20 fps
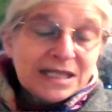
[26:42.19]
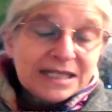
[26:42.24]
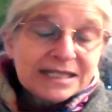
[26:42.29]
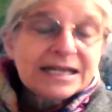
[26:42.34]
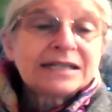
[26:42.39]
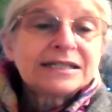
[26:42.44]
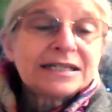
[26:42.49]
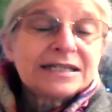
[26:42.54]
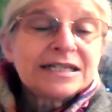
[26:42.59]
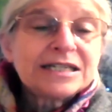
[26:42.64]
the
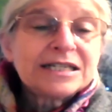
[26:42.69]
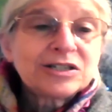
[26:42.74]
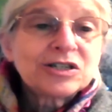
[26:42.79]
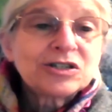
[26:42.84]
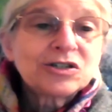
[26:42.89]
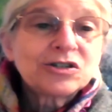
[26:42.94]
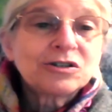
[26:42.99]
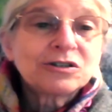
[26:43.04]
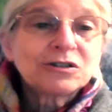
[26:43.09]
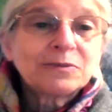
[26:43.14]

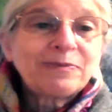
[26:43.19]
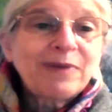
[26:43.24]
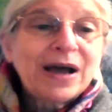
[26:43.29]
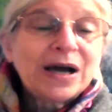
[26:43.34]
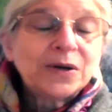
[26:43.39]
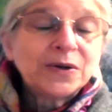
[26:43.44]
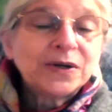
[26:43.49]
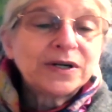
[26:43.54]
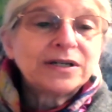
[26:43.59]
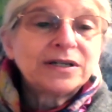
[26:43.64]
Sandinistas took
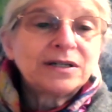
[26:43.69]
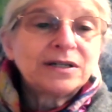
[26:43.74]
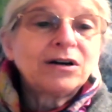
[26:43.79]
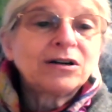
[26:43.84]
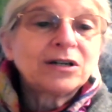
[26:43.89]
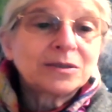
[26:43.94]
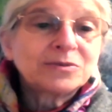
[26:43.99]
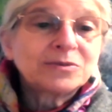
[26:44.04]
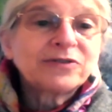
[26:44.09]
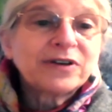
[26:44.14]
power in an
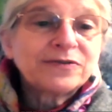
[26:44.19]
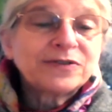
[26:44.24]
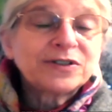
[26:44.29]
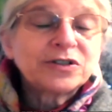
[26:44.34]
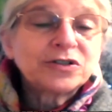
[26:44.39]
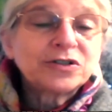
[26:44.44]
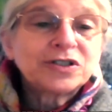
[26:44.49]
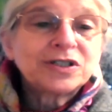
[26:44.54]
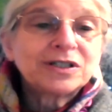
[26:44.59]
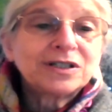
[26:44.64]
armed
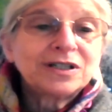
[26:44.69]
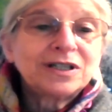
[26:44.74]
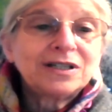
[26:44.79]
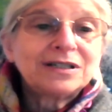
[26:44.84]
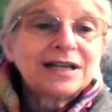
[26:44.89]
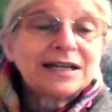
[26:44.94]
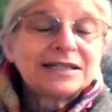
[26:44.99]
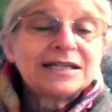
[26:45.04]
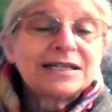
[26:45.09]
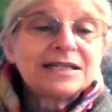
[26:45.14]
revolution
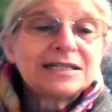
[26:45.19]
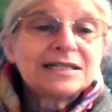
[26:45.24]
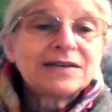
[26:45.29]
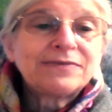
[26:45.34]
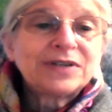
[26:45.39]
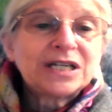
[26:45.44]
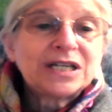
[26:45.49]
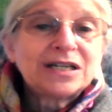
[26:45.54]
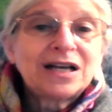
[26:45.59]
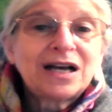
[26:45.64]
in nineteen
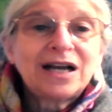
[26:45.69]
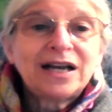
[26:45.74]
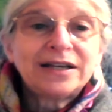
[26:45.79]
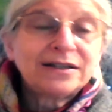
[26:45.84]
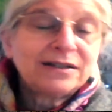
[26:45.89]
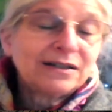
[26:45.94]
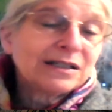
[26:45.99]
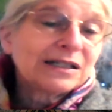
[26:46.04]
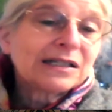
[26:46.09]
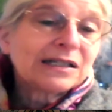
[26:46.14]

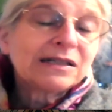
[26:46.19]
seventy-nine,